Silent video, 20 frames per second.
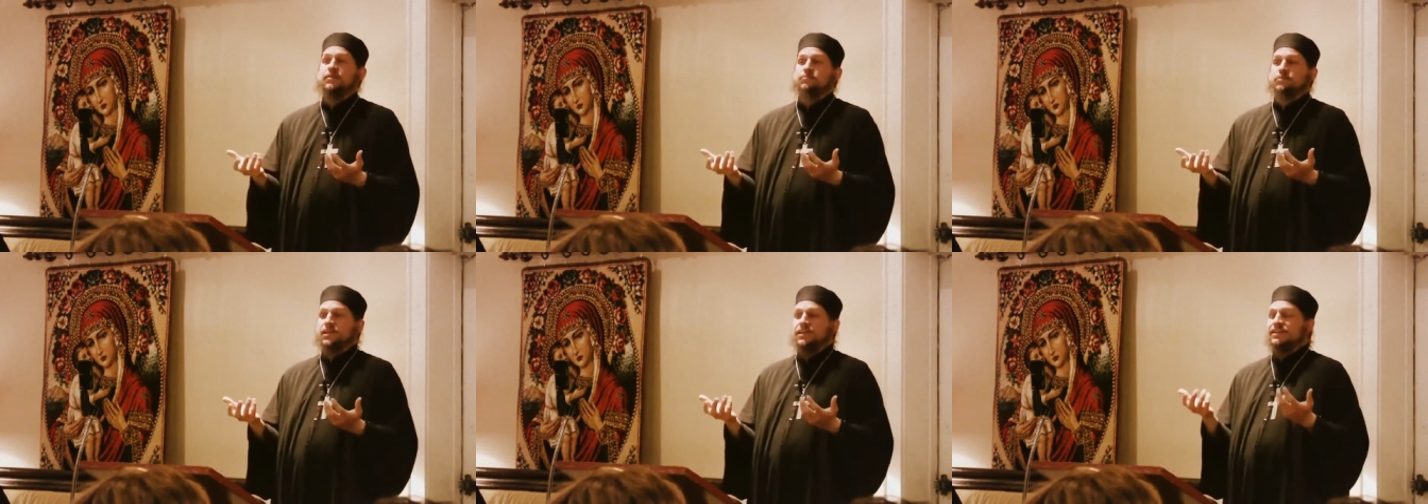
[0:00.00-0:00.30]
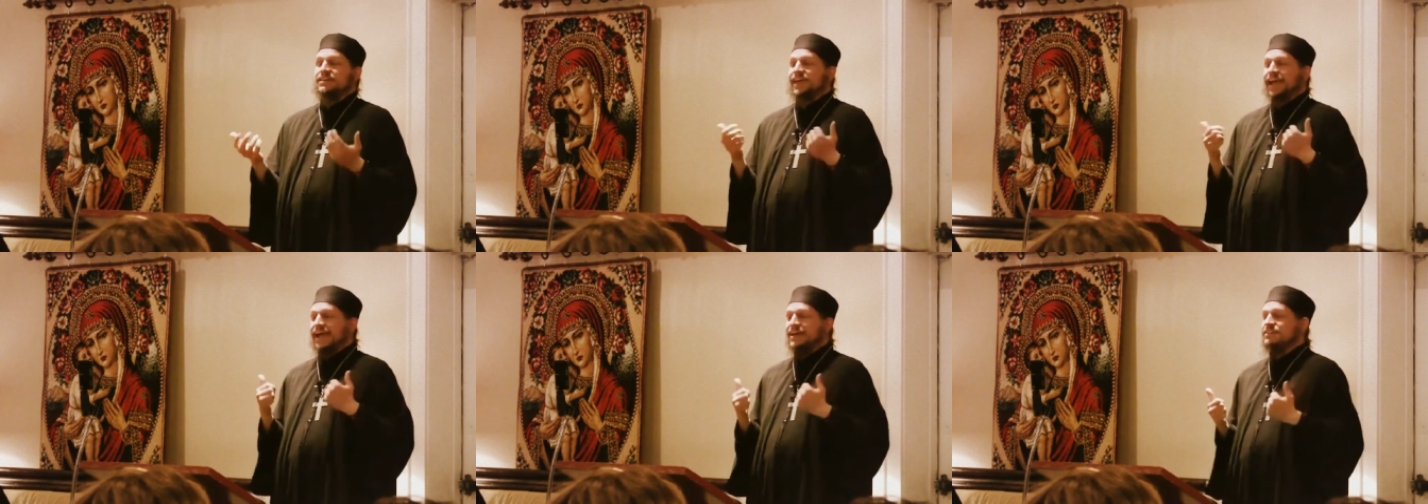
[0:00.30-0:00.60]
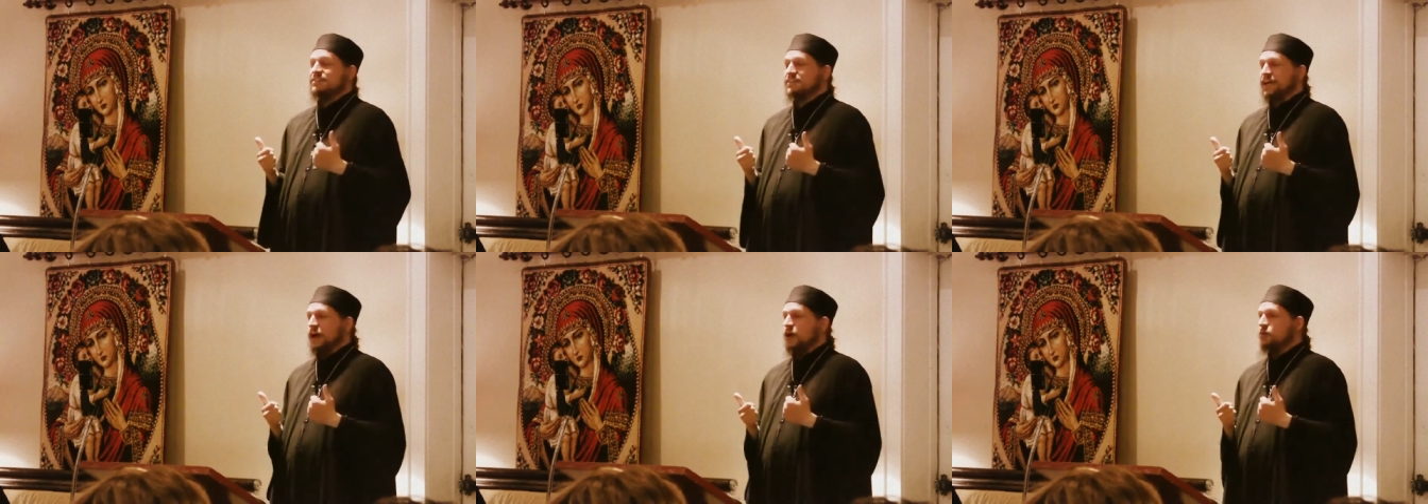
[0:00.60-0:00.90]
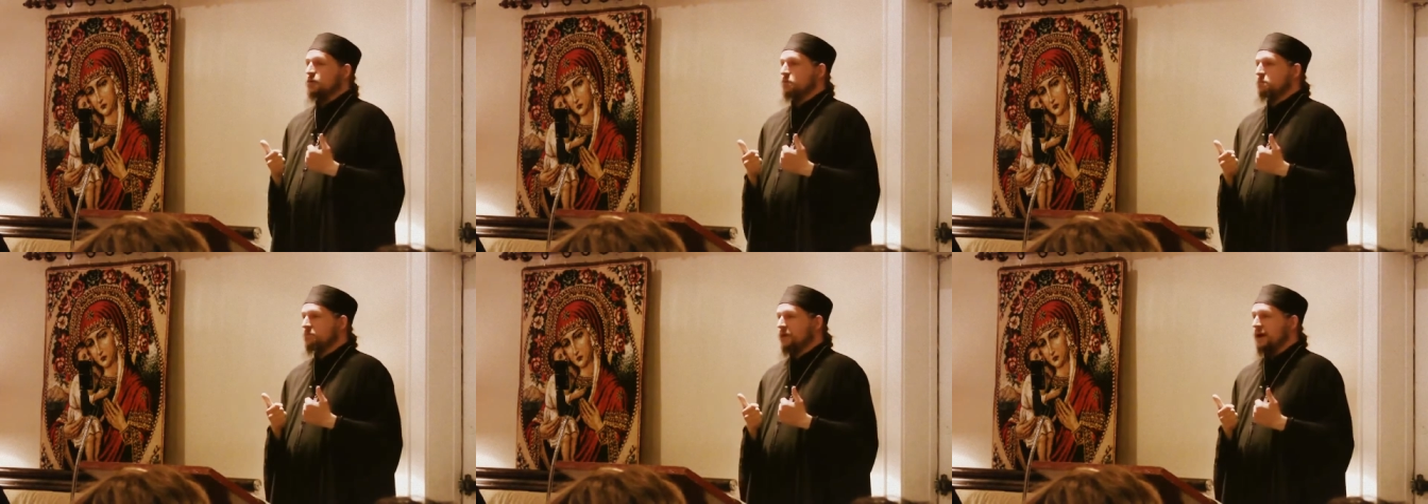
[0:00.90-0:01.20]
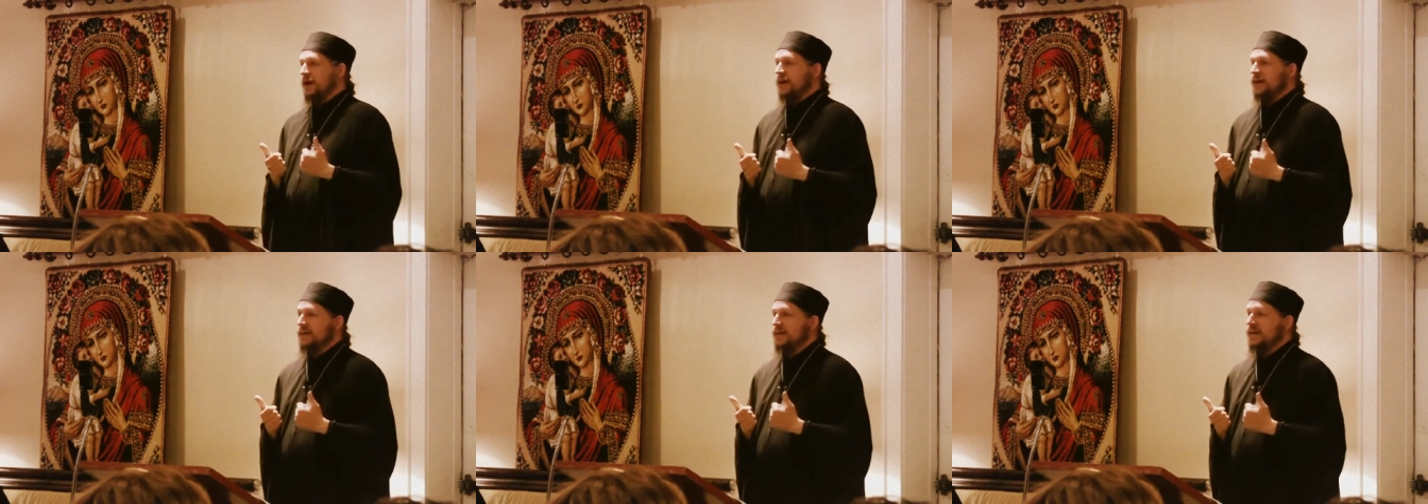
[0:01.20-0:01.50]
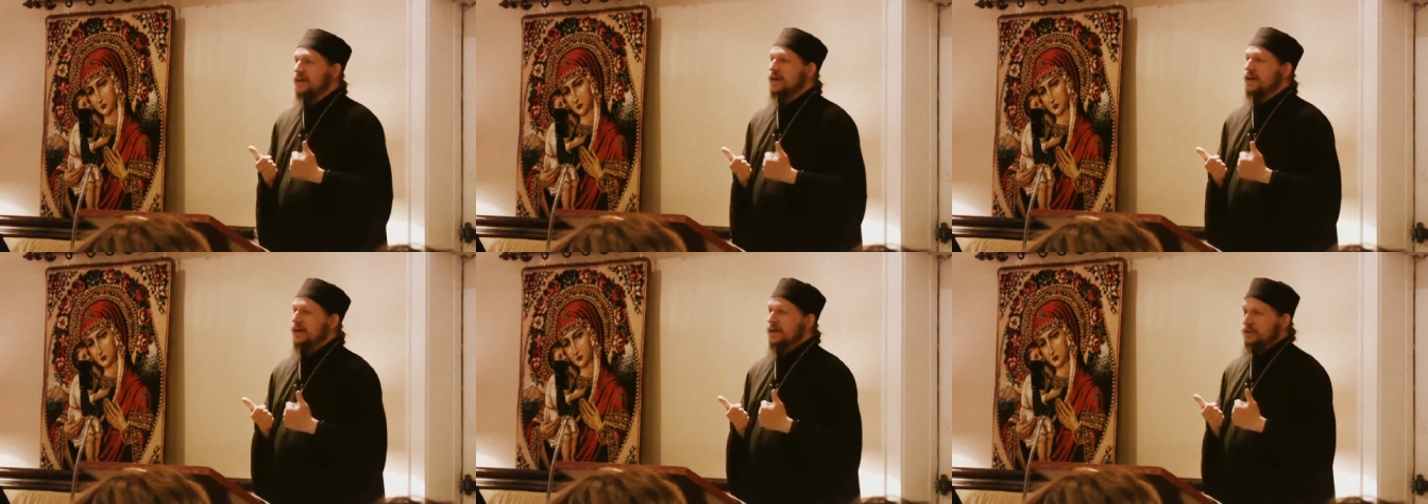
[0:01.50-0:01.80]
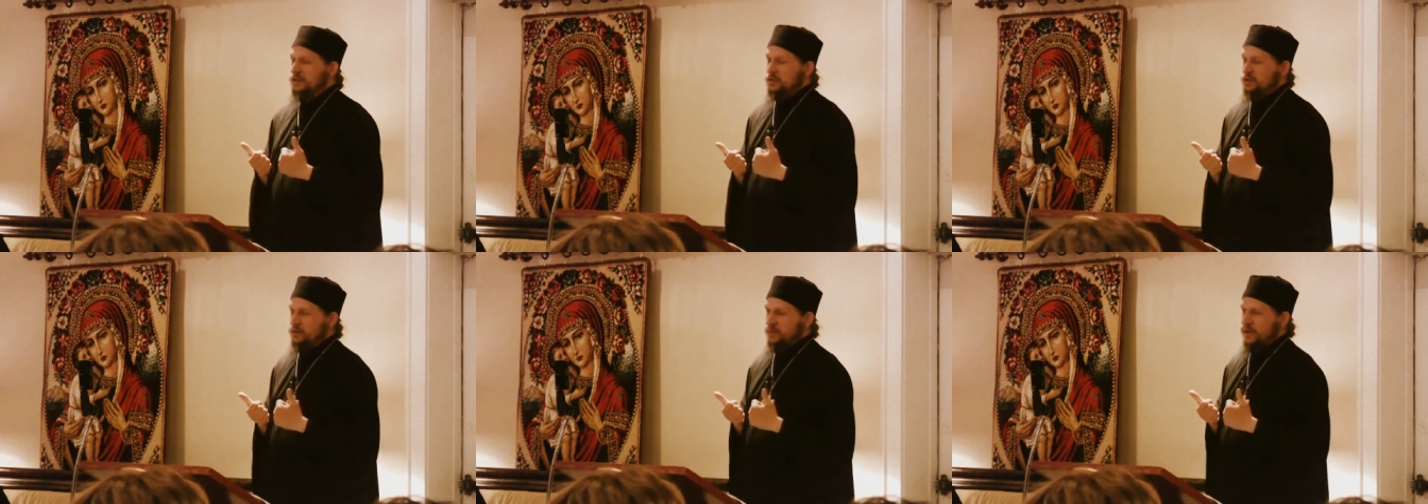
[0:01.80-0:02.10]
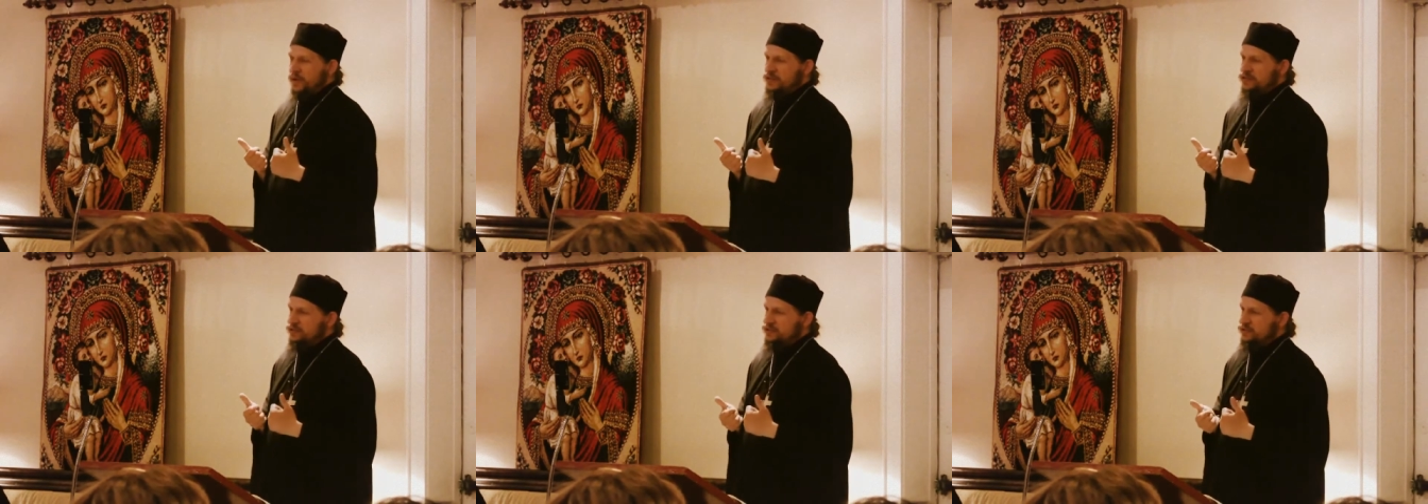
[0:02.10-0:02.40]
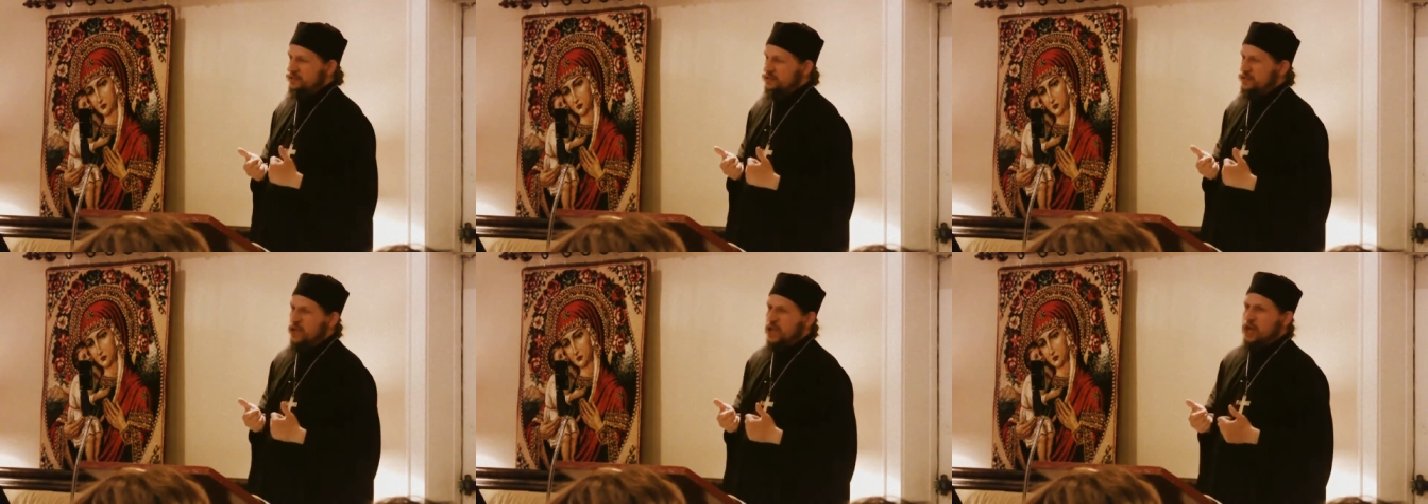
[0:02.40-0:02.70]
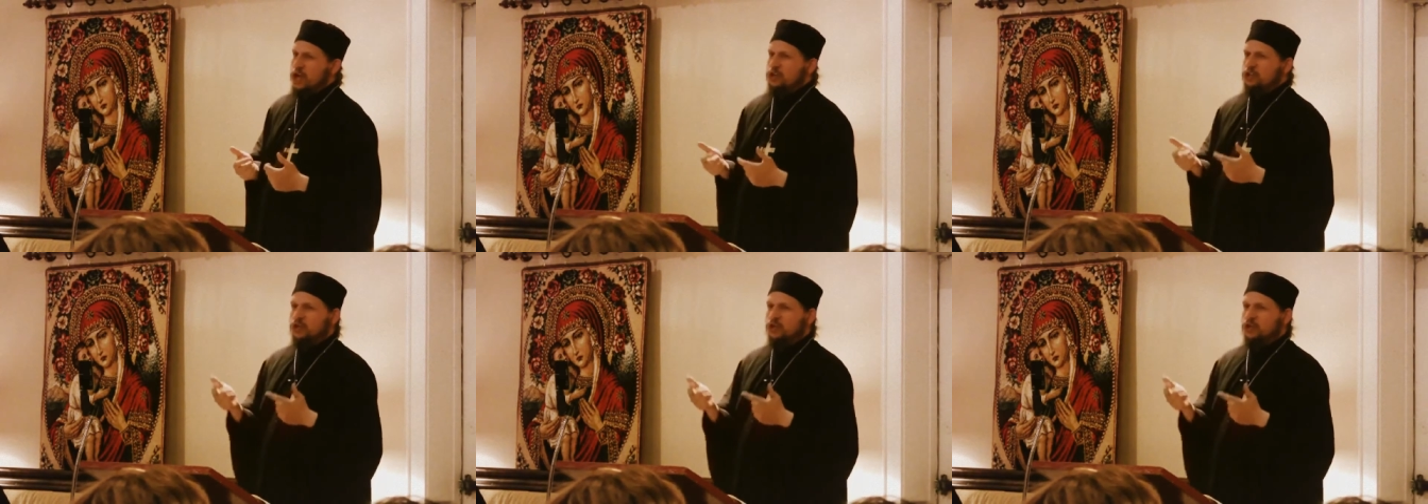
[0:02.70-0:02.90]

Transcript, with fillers: it being cast out by Elder Paisios.